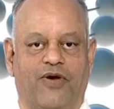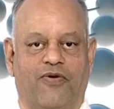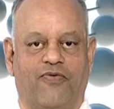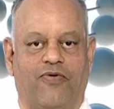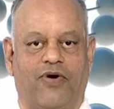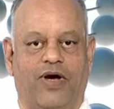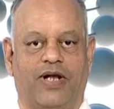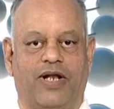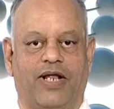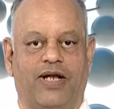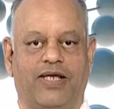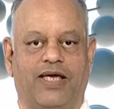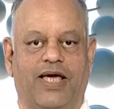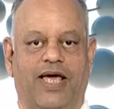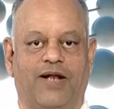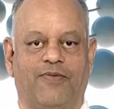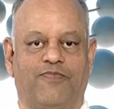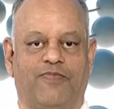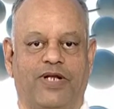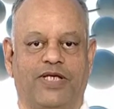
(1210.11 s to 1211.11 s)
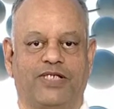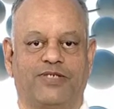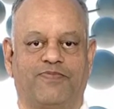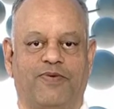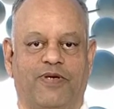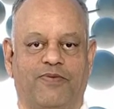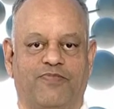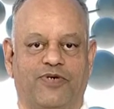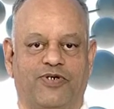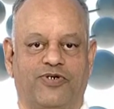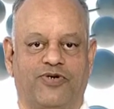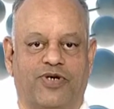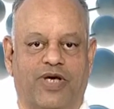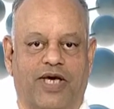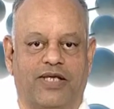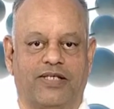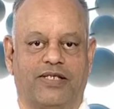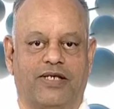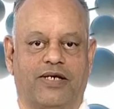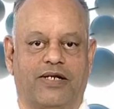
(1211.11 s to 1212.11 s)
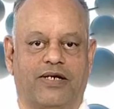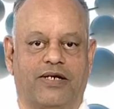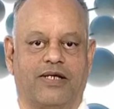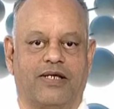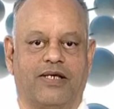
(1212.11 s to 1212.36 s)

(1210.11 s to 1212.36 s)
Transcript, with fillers: While NKN brings people together,